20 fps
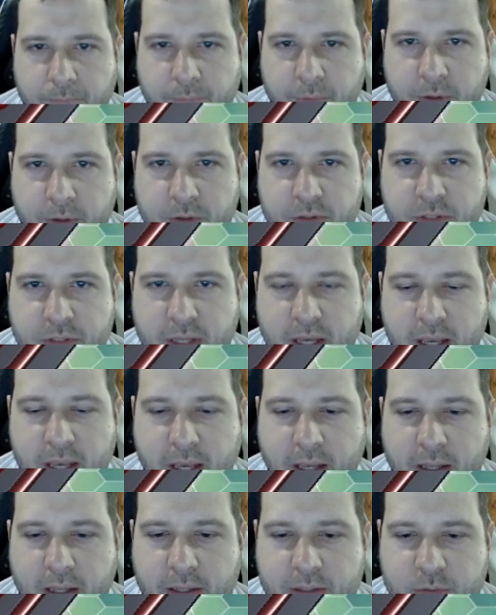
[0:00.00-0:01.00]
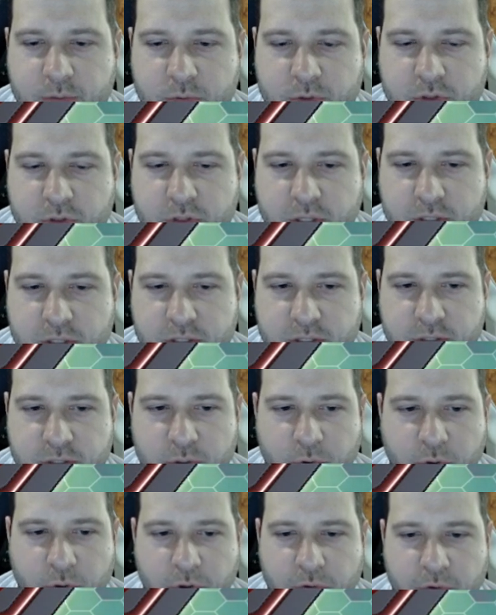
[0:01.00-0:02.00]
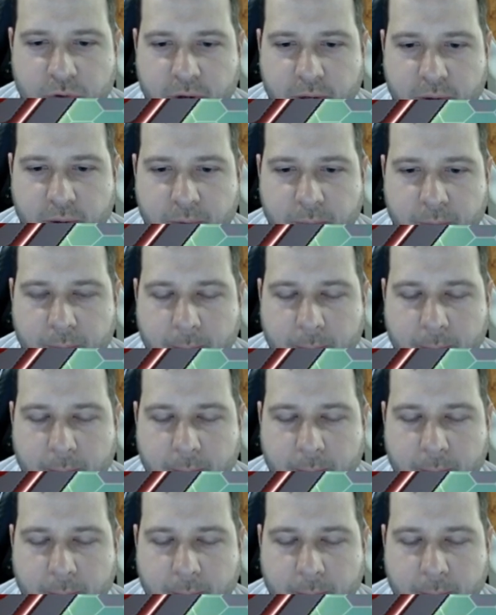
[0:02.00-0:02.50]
There's the hands, which does us no good right now.